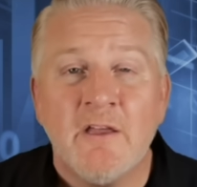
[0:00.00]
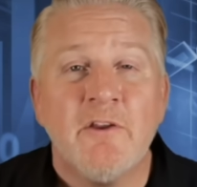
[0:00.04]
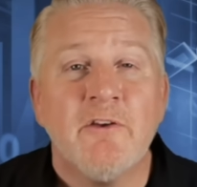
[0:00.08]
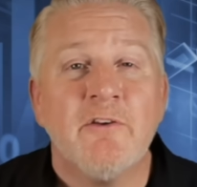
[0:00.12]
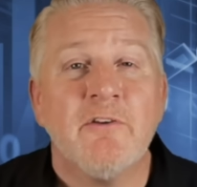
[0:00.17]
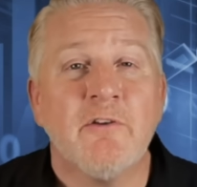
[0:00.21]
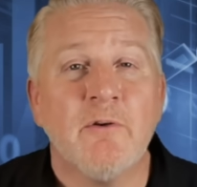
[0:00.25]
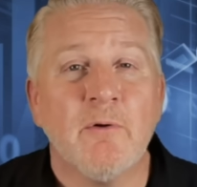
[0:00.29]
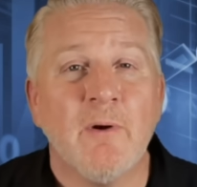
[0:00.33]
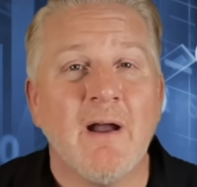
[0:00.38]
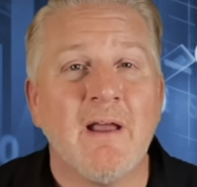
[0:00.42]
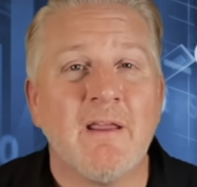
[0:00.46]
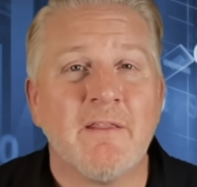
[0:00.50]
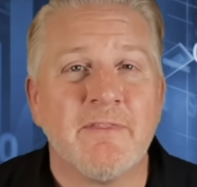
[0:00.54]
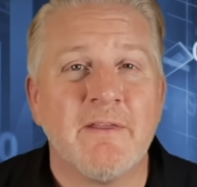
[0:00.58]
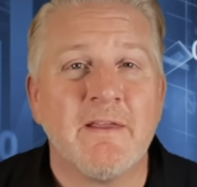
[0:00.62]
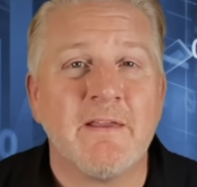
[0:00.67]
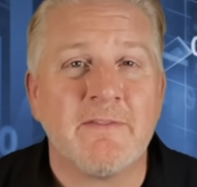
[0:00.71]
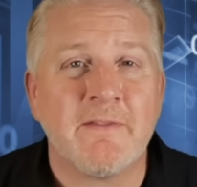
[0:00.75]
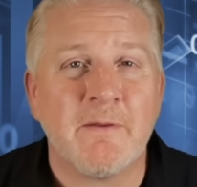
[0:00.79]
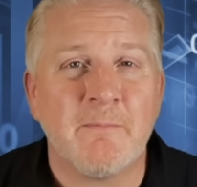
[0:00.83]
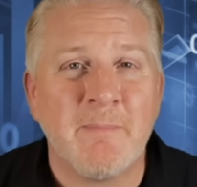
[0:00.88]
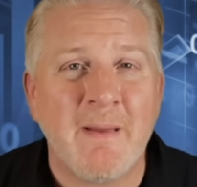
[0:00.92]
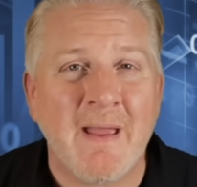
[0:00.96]
Do I
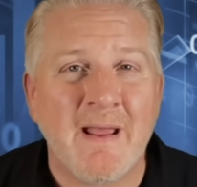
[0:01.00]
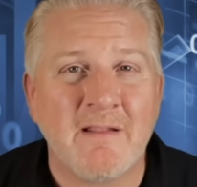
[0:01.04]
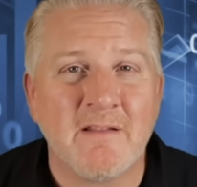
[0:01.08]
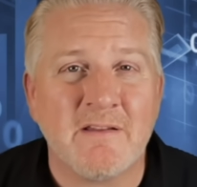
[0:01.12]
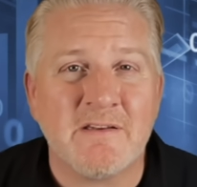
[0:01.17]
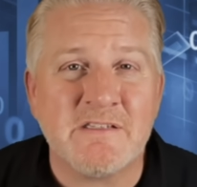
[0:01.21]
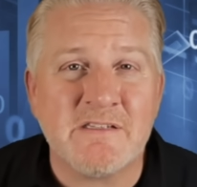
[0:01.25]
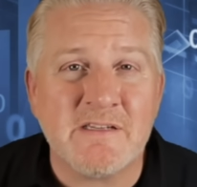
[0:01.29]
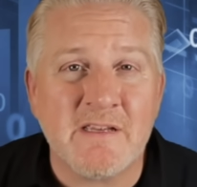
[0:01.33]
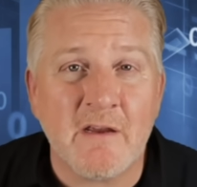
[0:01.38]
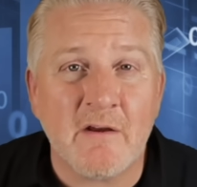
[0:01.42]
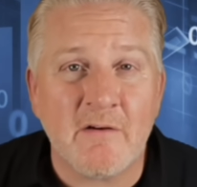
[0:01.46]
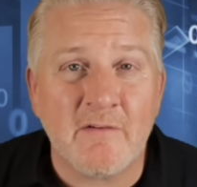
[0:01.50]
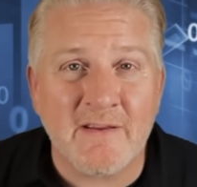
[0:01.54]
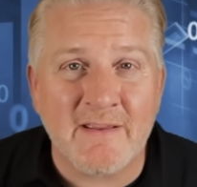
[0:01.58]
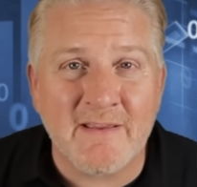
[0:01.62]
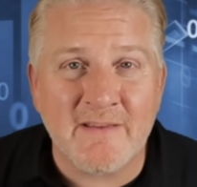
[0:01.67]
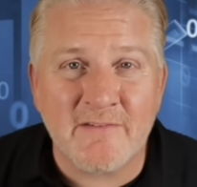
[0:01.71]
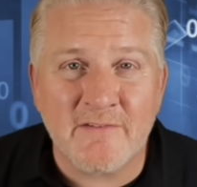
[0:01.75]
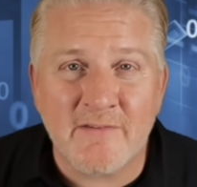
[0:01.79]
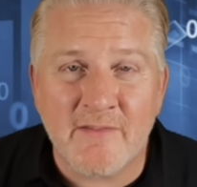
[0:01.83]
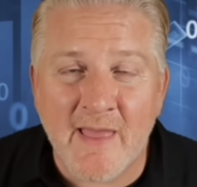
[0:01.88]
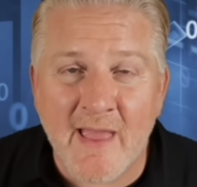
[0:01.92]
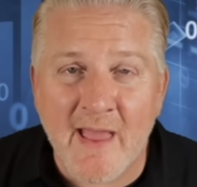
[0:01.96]
think that Palantir
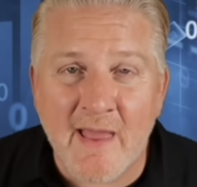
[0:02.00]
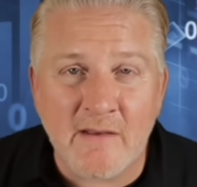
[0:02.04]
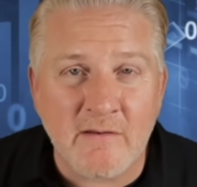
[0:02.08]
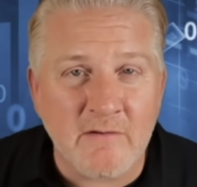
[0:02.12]
is that?